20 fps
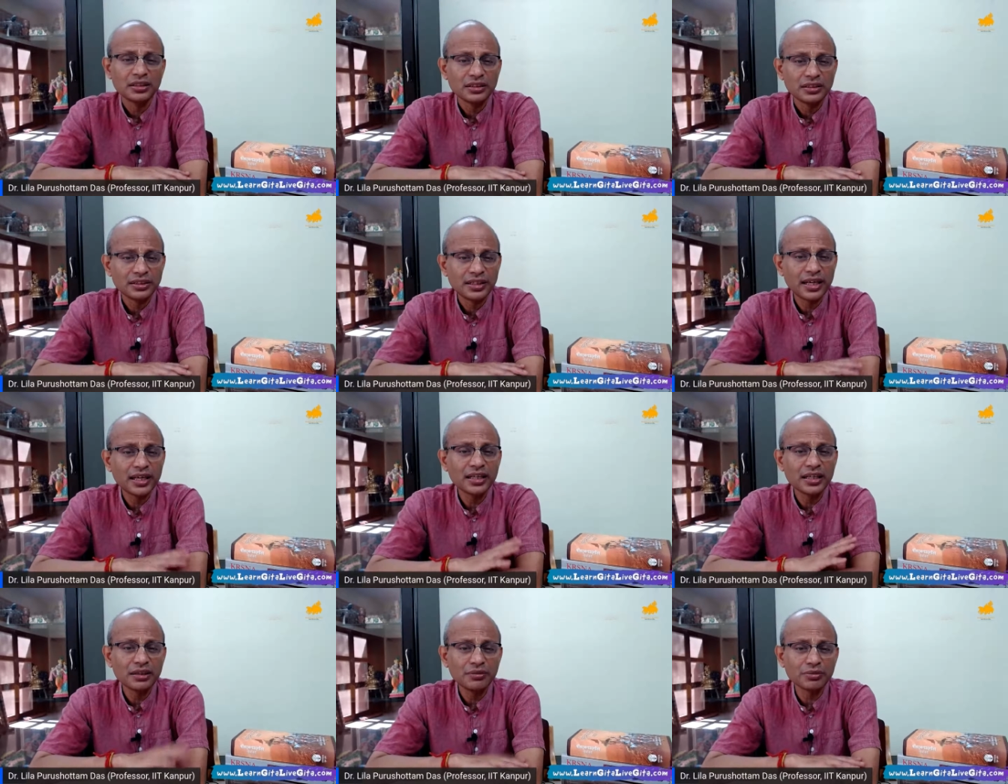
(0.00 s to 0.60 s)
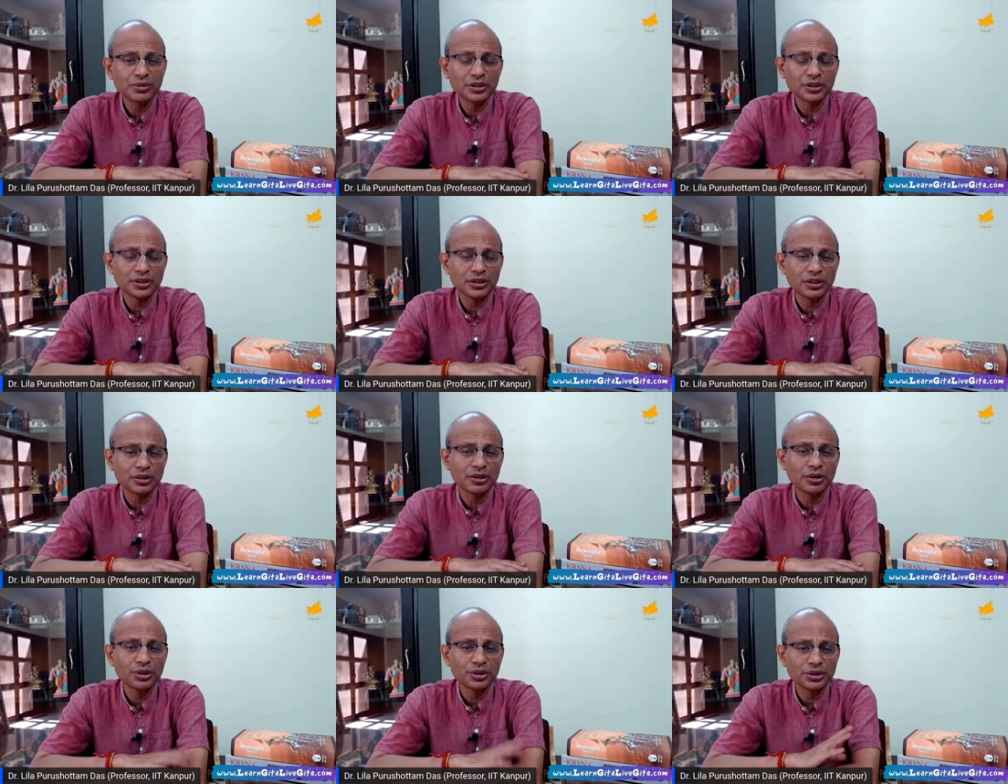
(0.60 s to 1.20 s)
they give Krishna
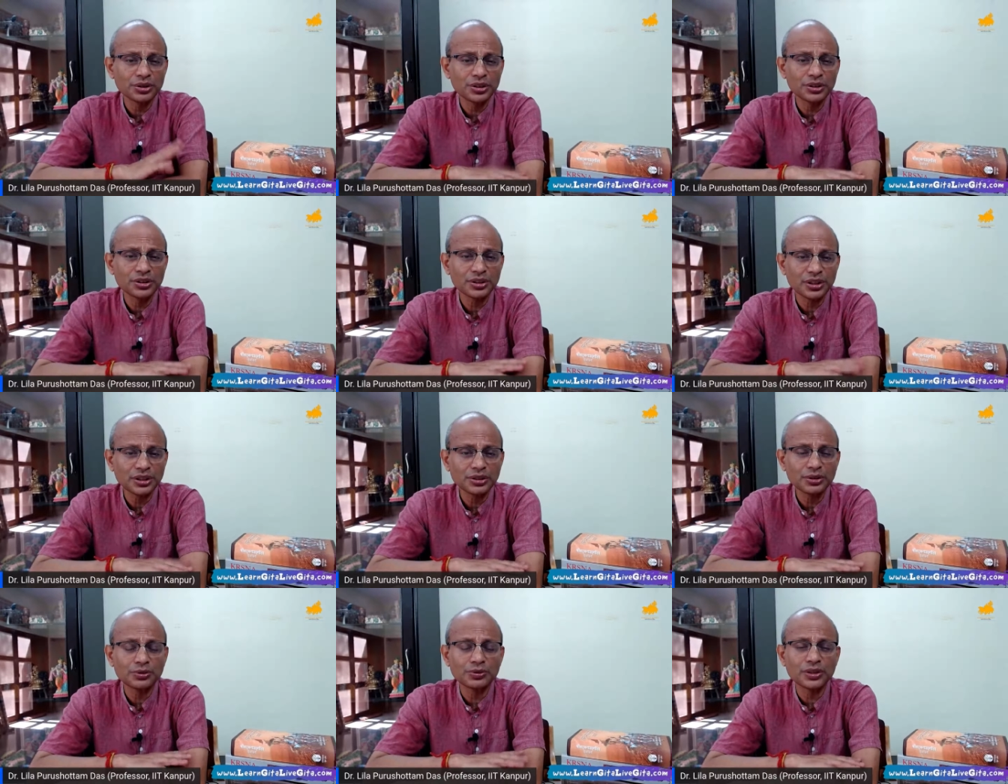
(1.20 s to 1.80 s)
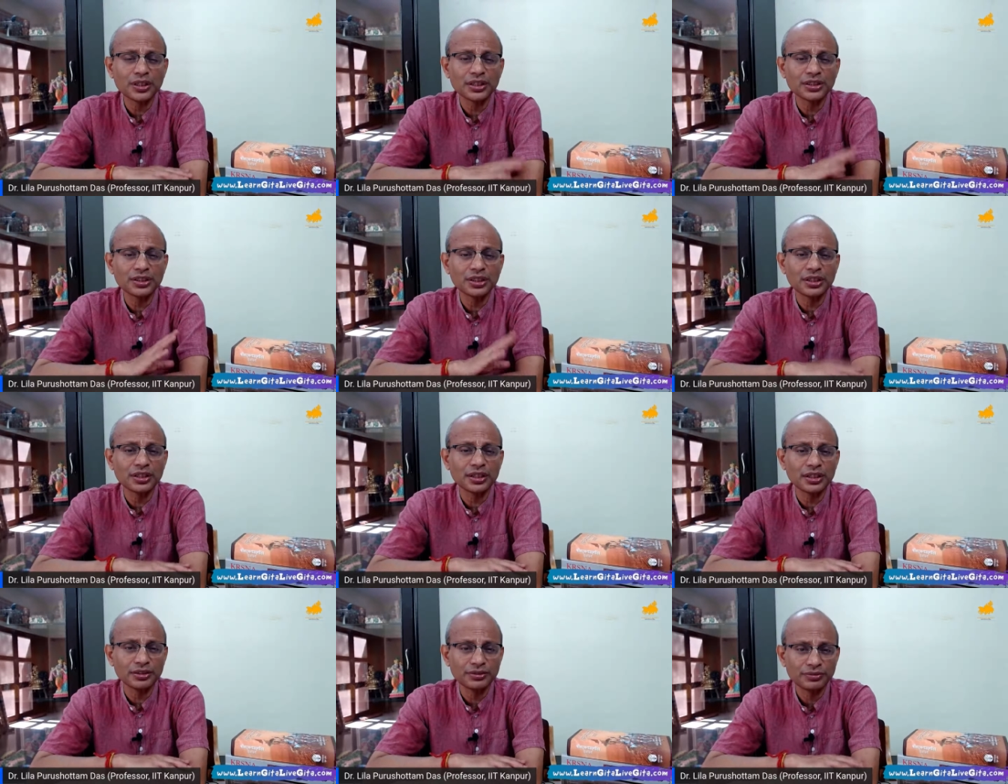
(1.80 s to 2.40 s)
consciousness to their children.